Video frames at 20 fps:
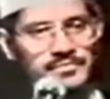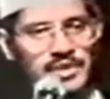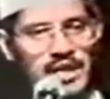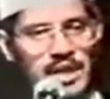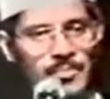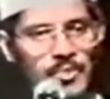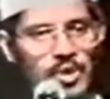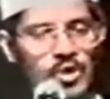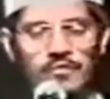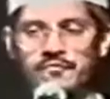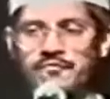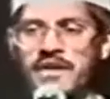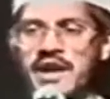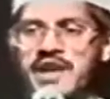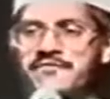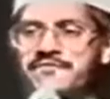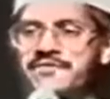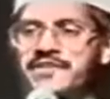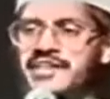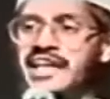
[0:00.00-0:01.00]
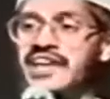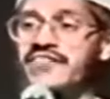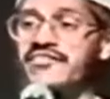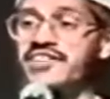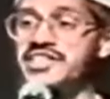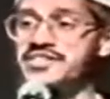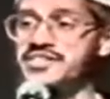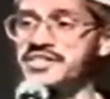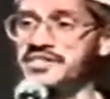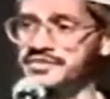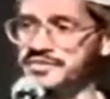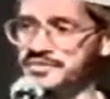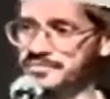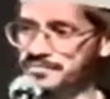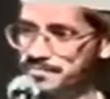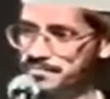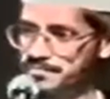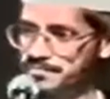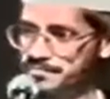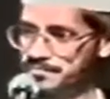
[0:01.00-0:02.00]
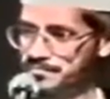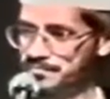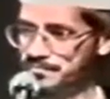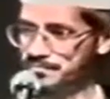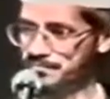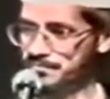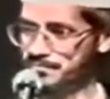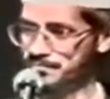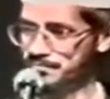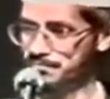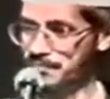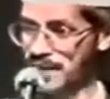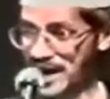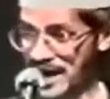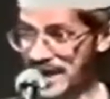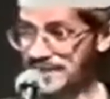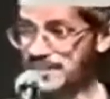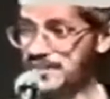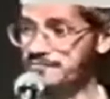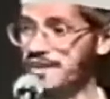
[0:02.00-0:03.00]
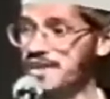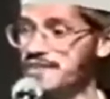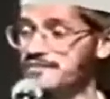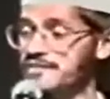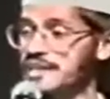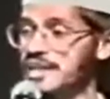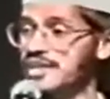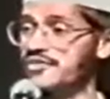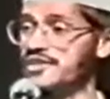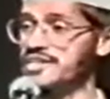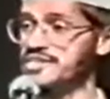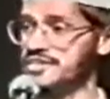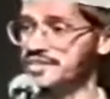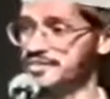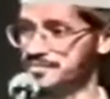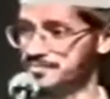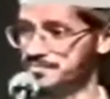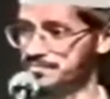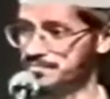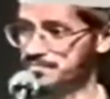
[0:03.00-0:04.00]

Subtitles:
about 5 feet 11 inches. My height is 5 feet 11 inches.